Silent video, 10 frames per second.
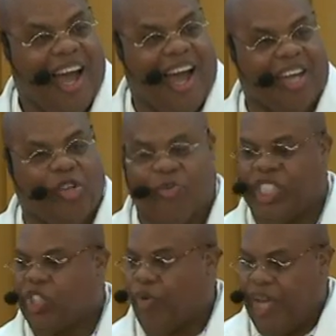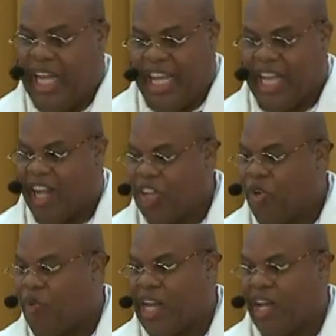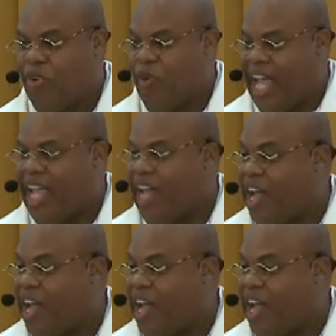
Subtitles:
Are you retreating? Are you running away?